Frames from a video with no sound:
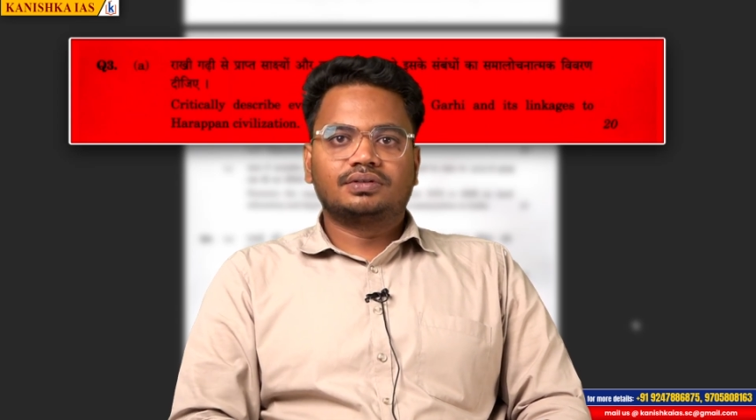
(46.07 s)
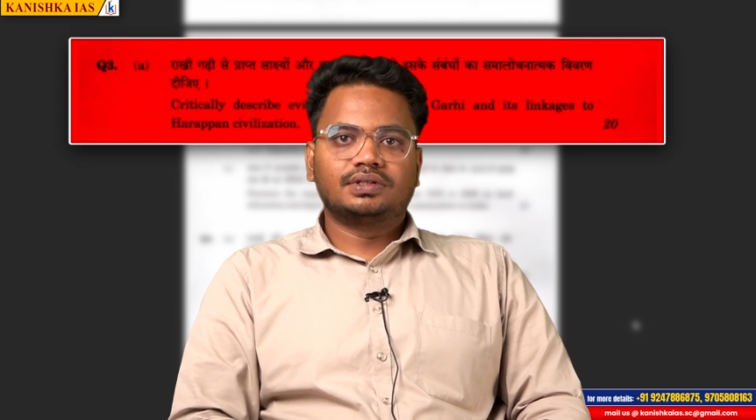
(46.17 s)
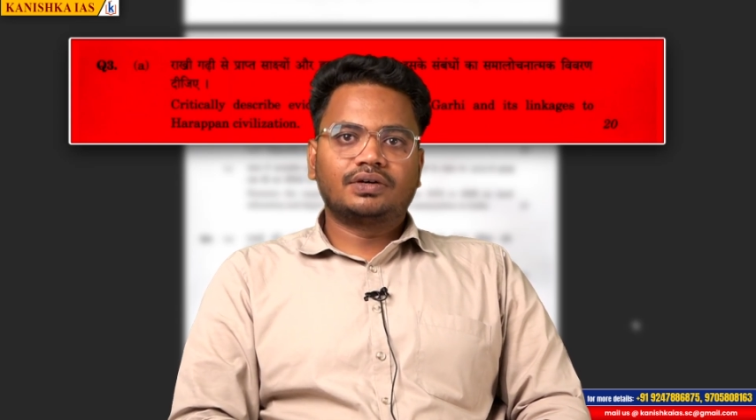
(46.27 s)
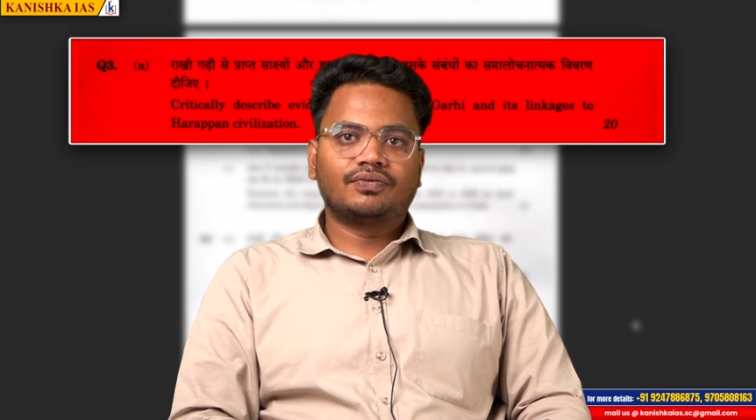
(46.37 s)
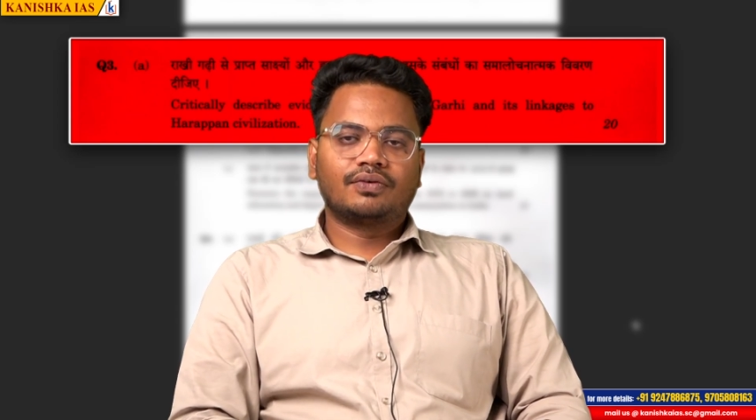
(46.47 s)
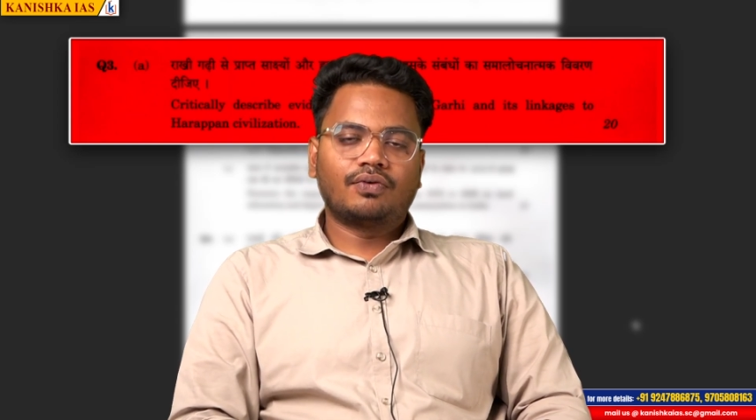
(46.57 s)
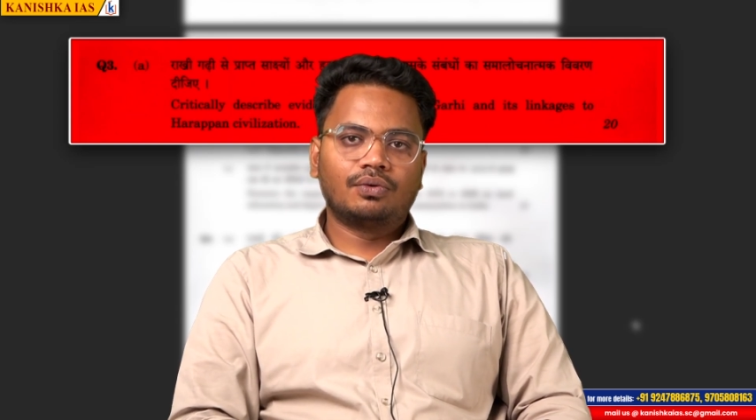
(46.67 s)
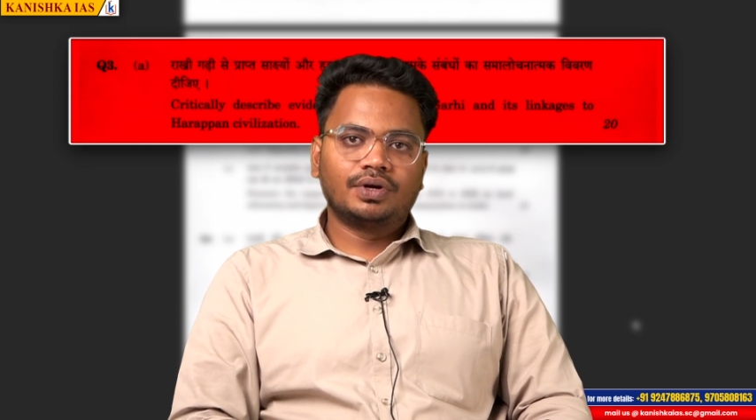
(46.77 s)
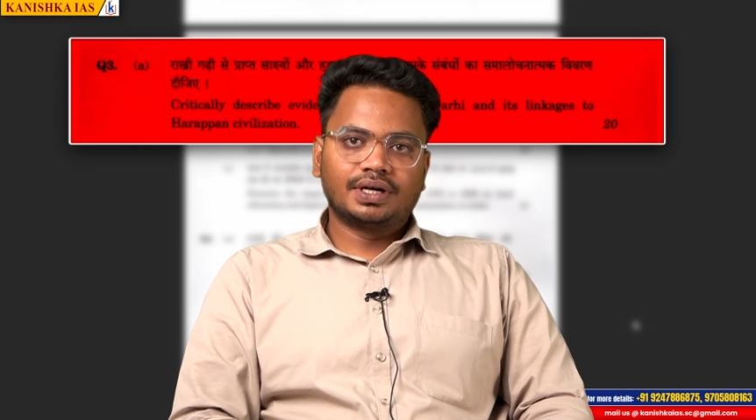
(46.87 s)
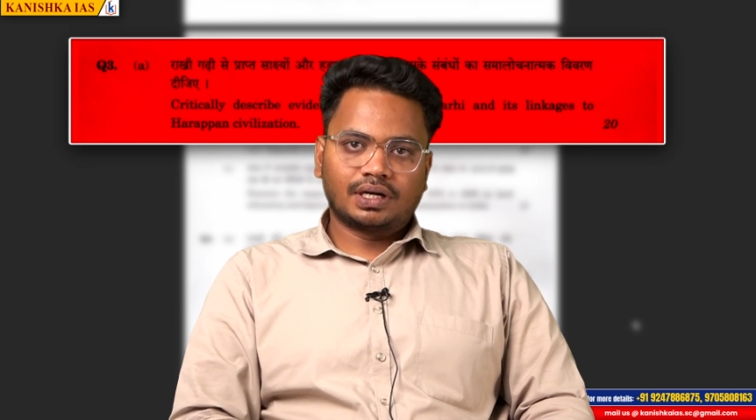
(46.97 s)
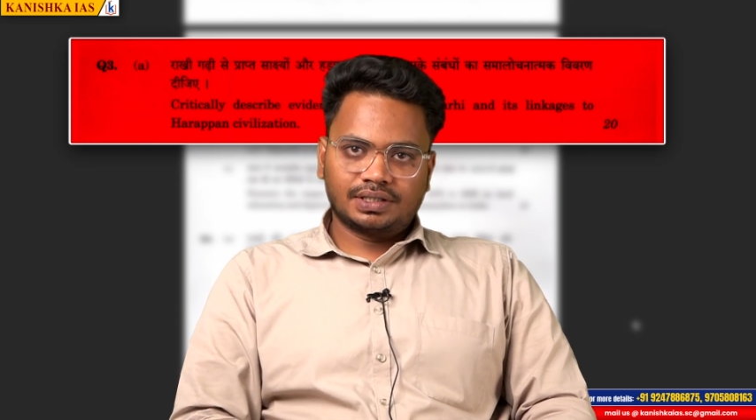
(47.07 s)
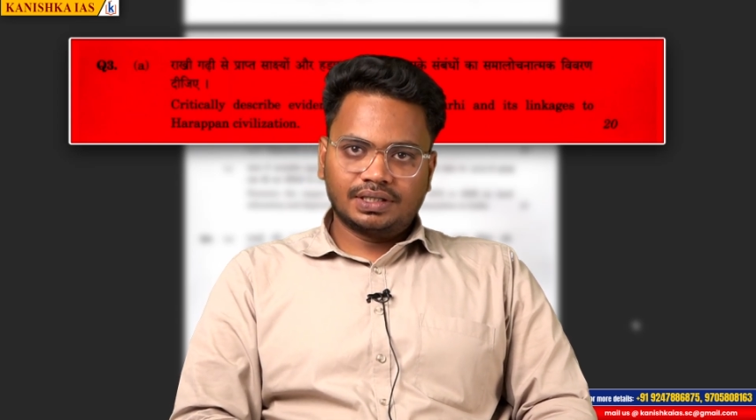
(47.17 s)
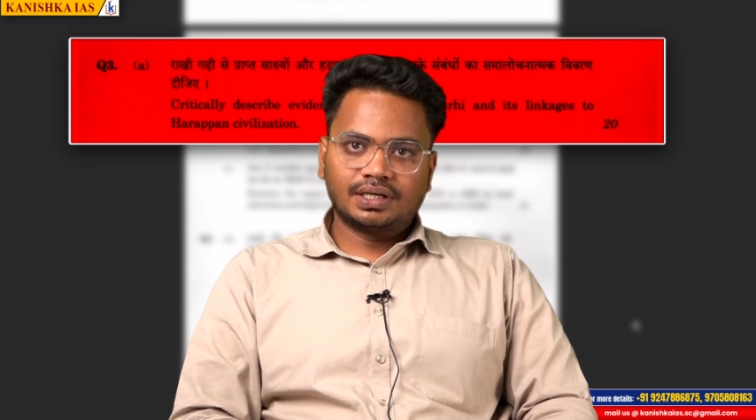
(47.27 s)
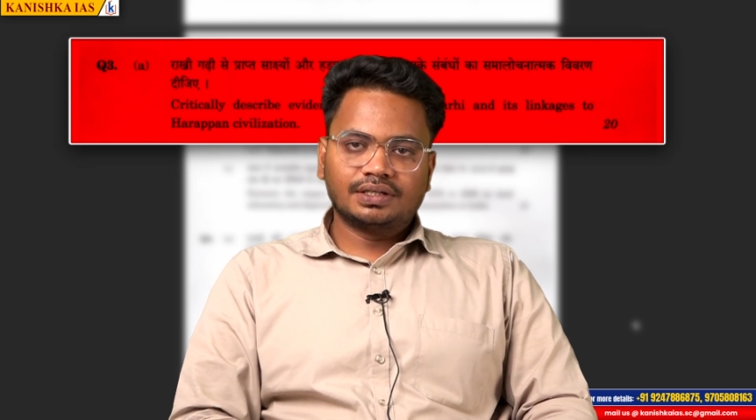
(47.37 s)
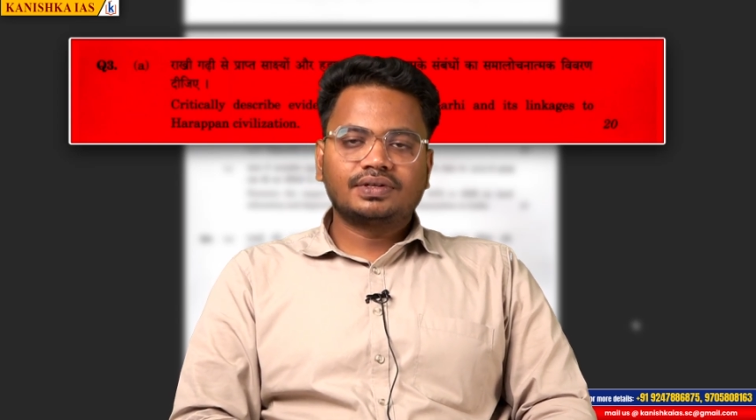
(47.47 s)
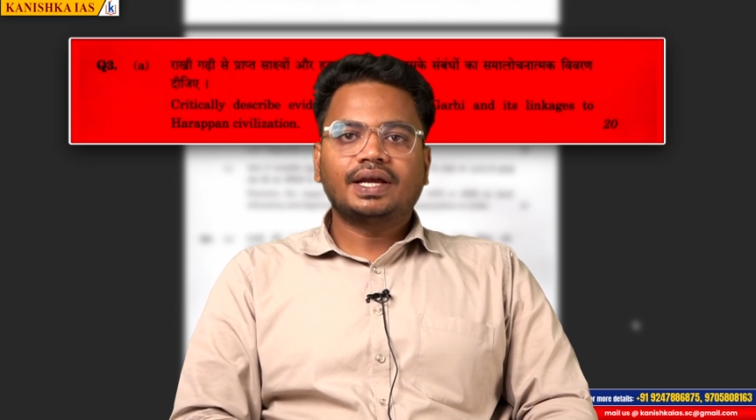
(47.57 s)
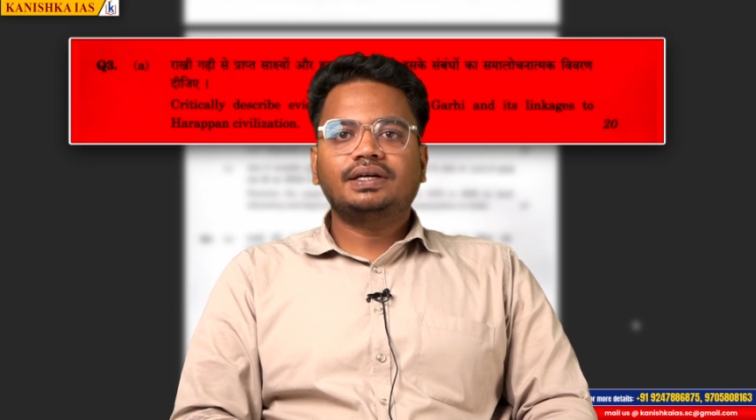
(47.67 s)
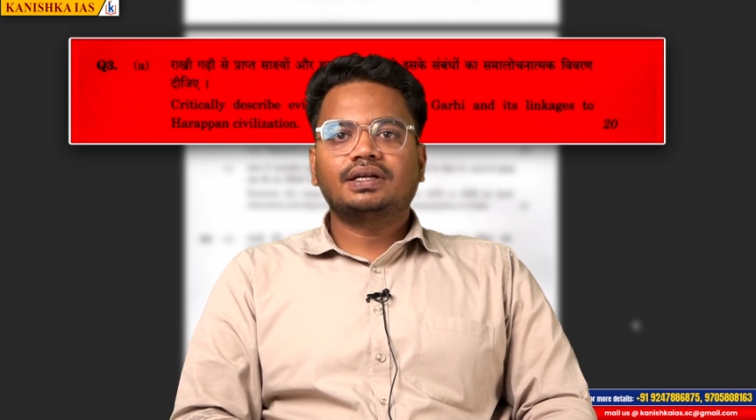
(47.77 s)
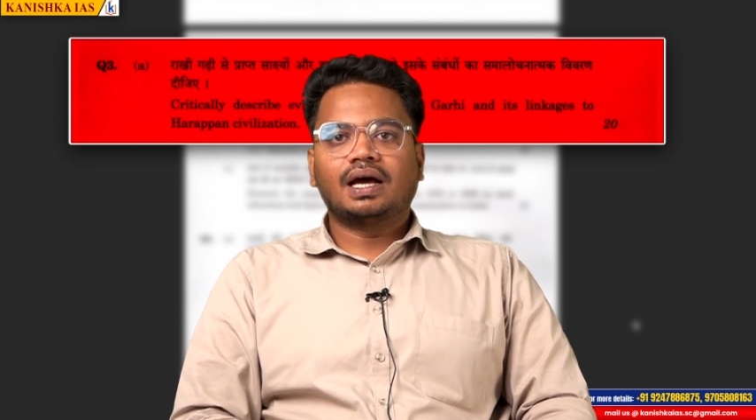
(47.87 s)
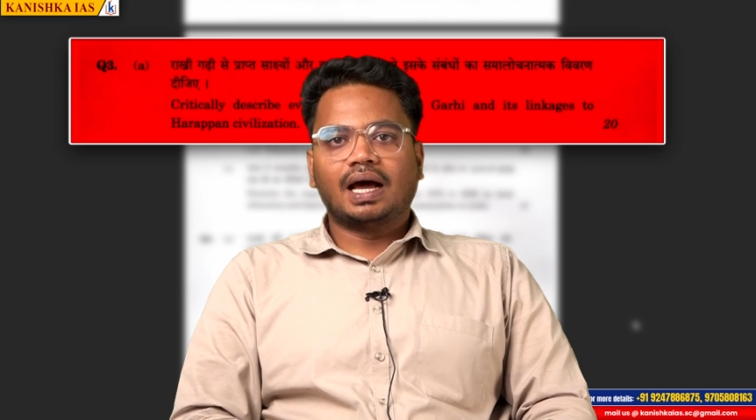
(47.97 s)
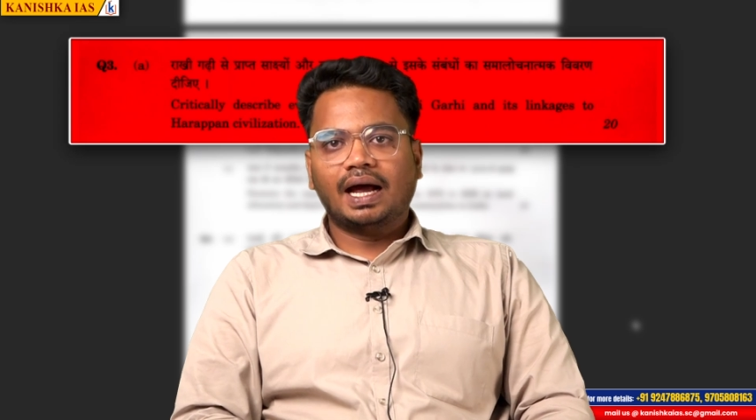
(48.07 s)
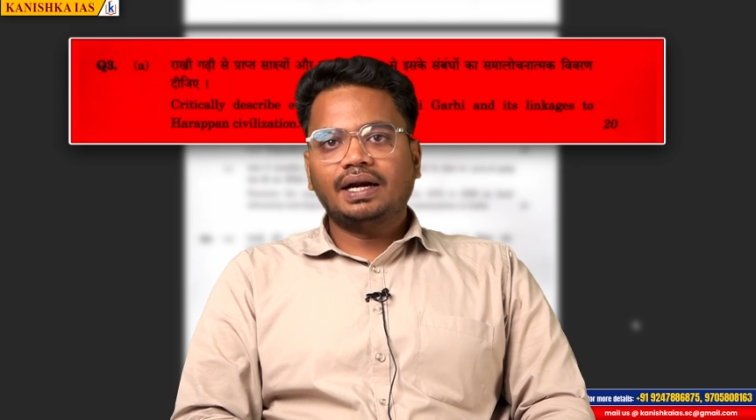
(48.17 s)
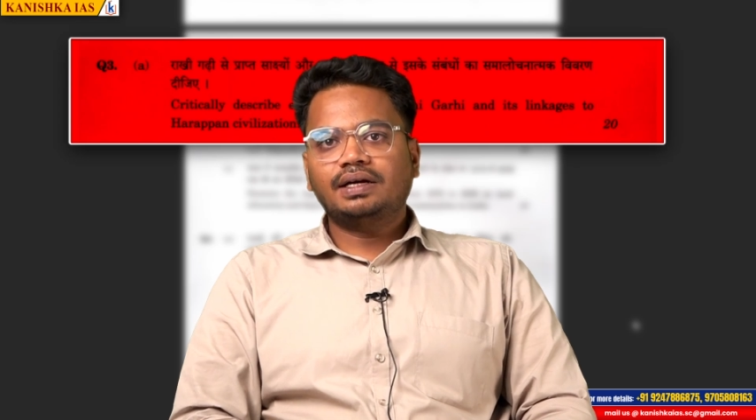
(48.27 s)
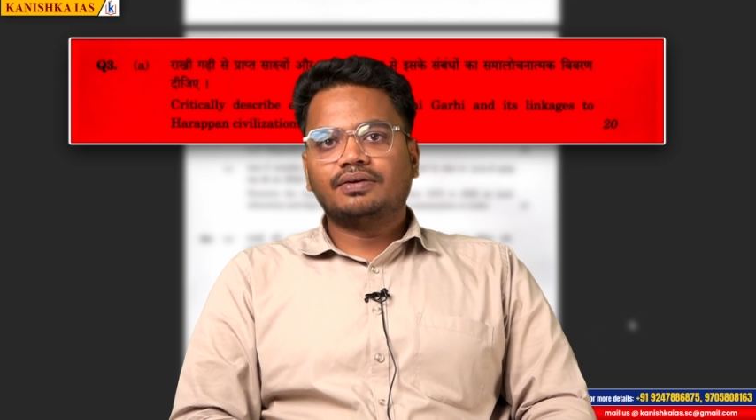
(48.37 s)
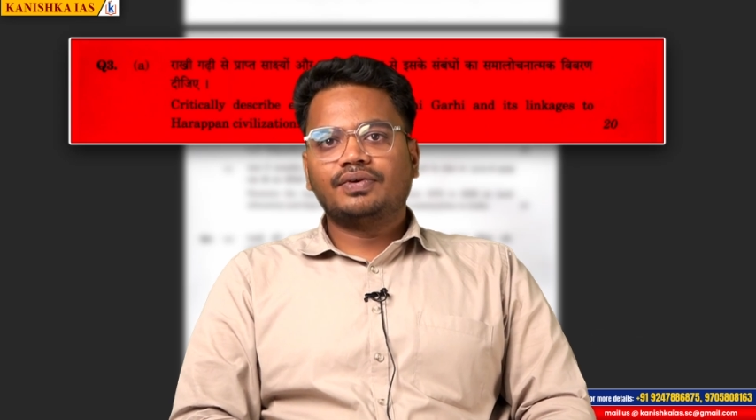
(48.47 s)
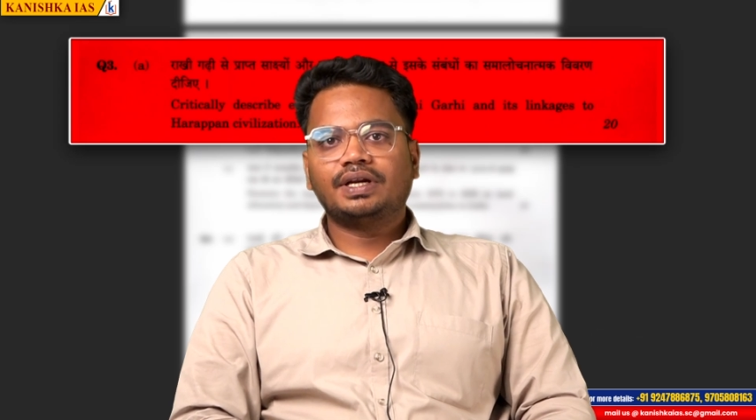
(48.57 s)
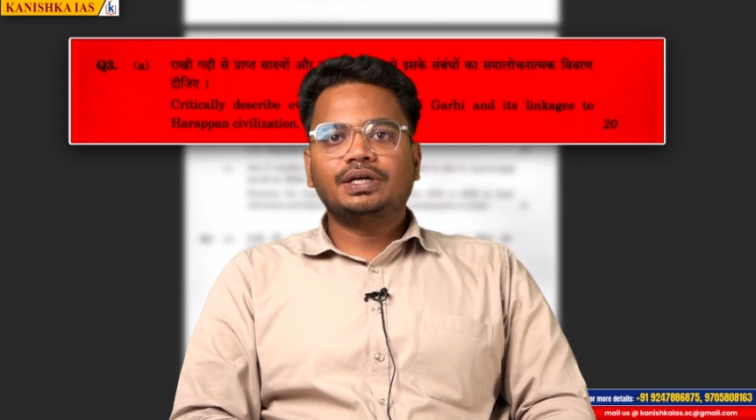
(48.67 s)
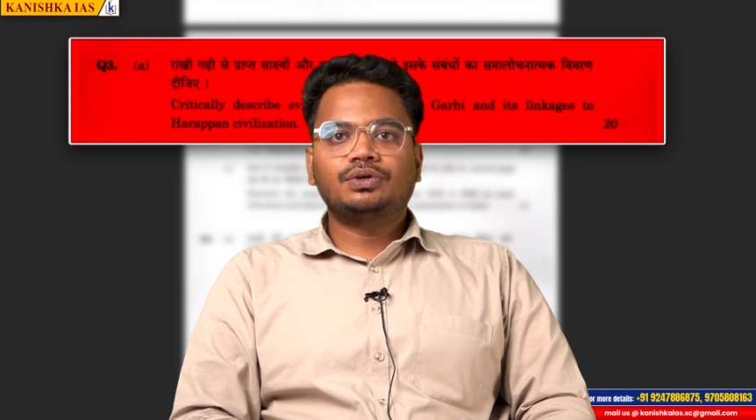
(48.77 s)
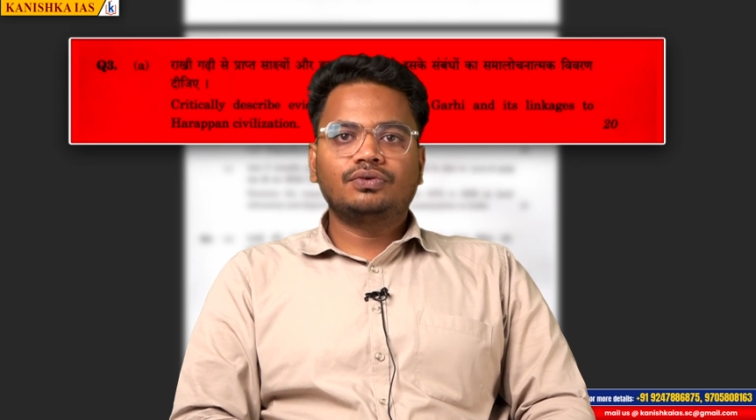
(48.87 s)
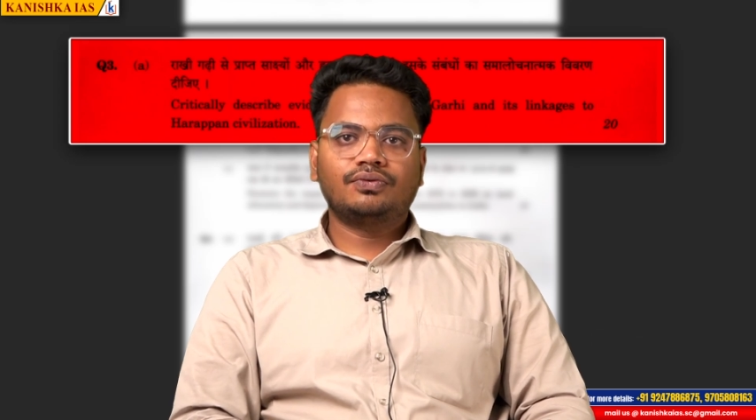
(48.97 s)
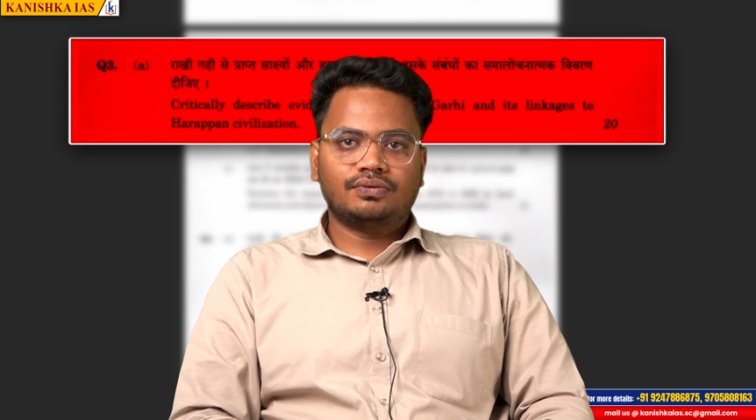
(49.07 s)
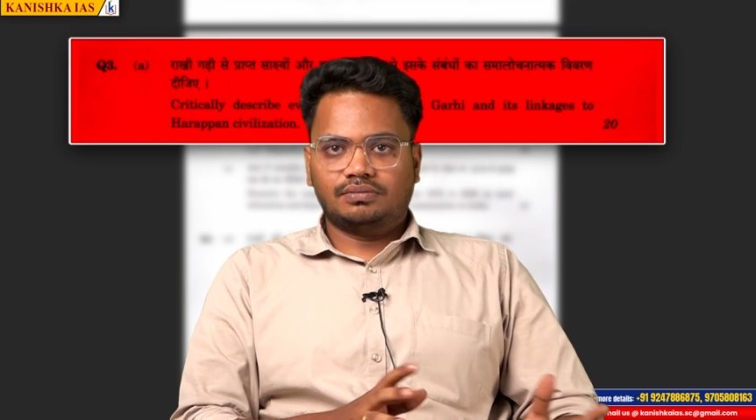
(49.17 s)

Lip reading: that were found in Rakigari site, and we need to